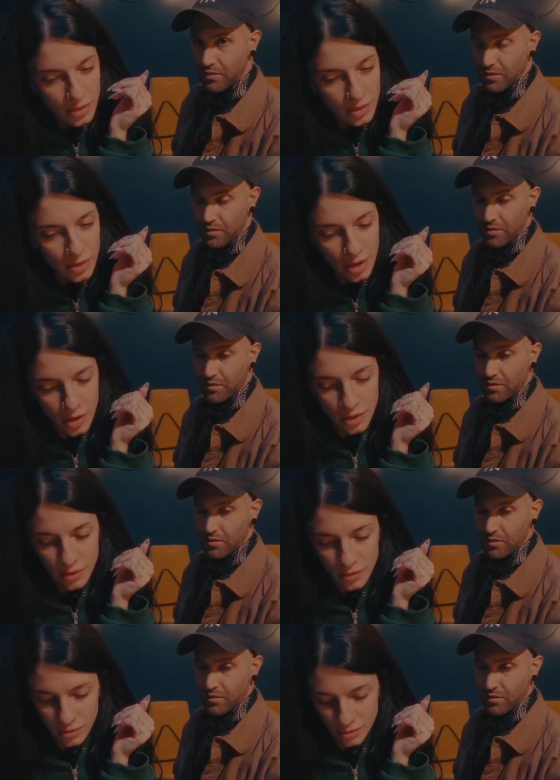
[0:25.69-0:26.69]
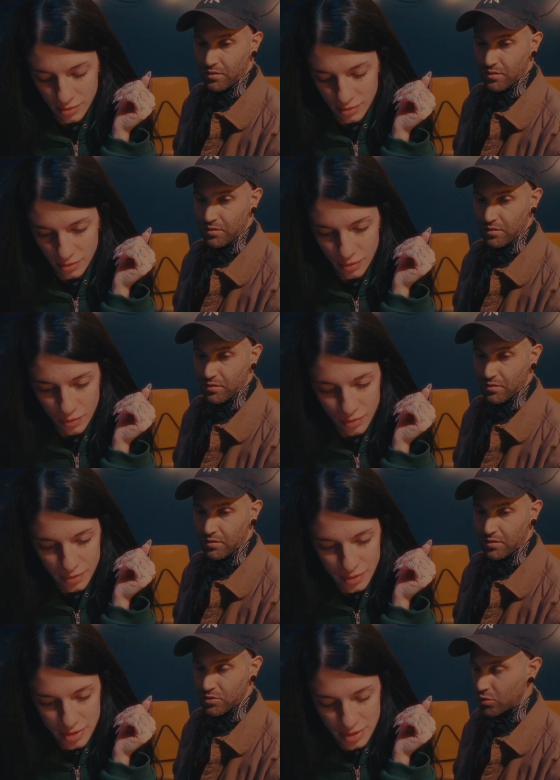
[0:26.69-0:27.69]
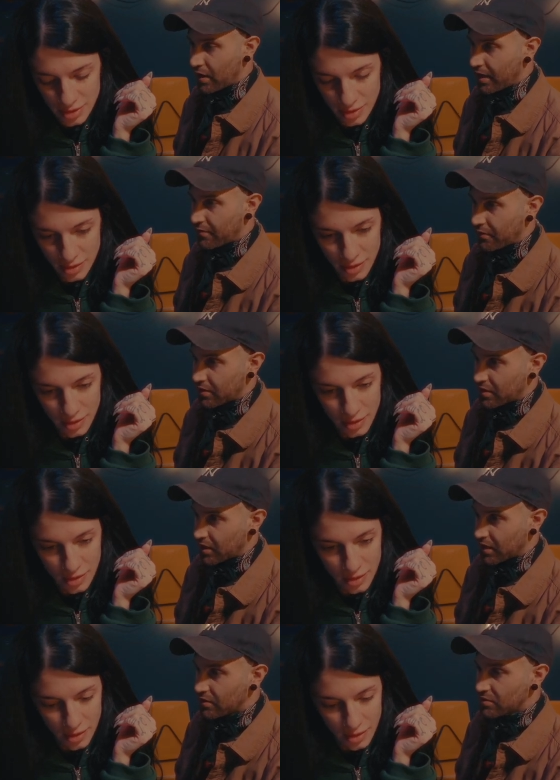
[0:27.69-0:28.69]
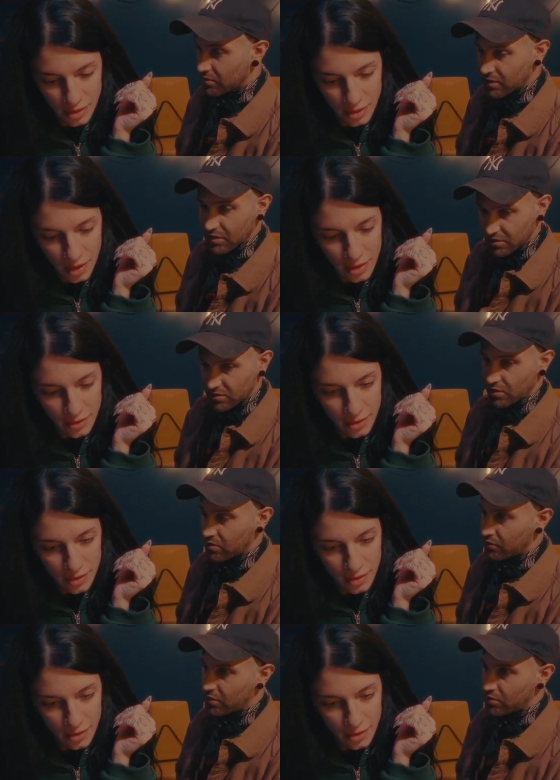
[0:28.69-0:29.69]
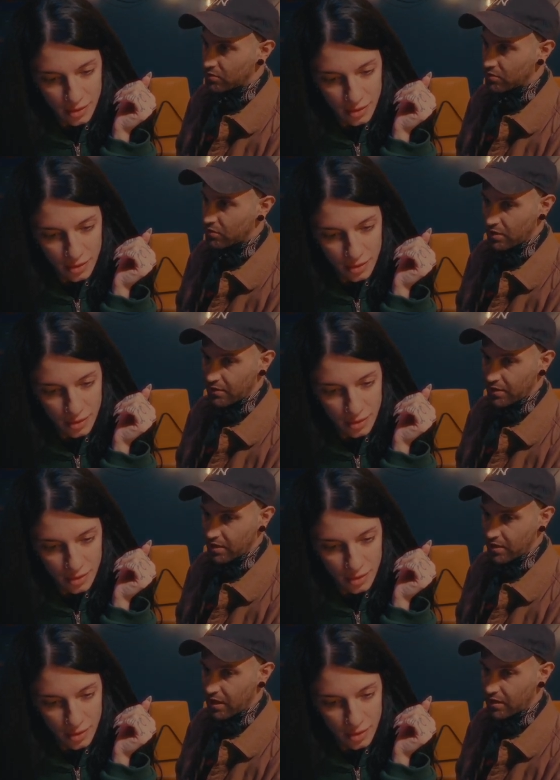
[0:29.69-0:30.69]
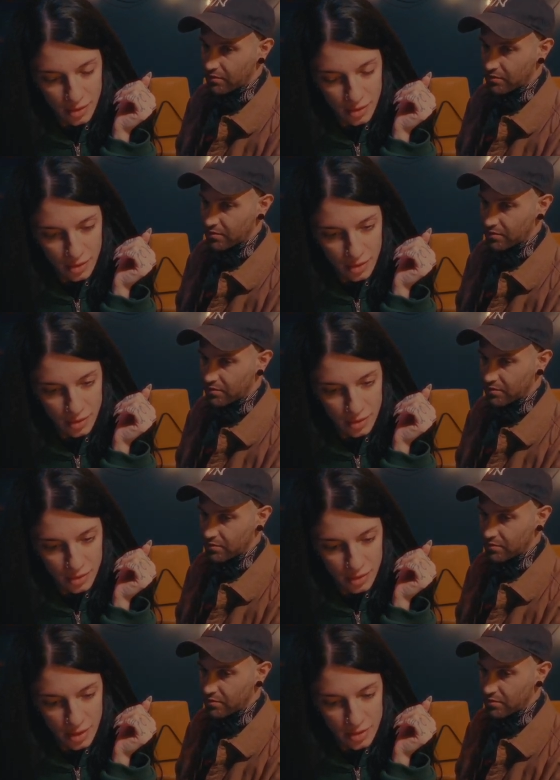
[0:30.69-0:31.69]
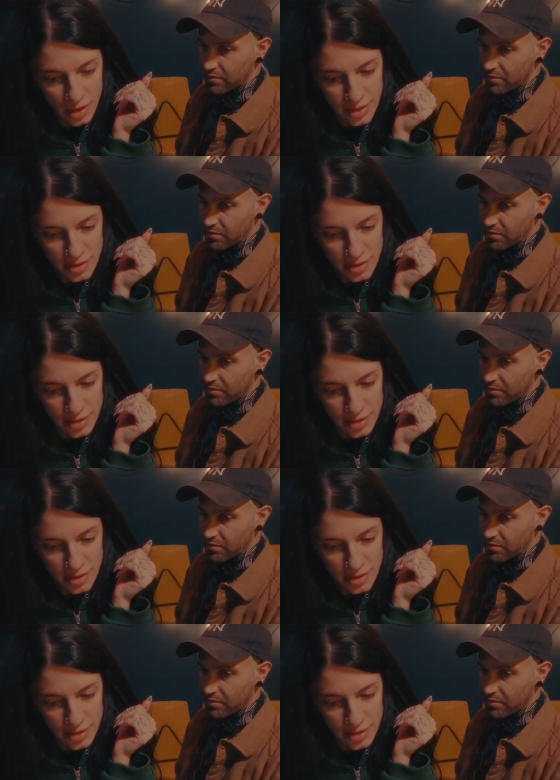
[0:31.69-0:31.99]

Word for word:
Speaker 1: No because you have
Speaker 2: everything else, right? This is the only photo shoot you don't have like a lot of.
Speaker 1: There, I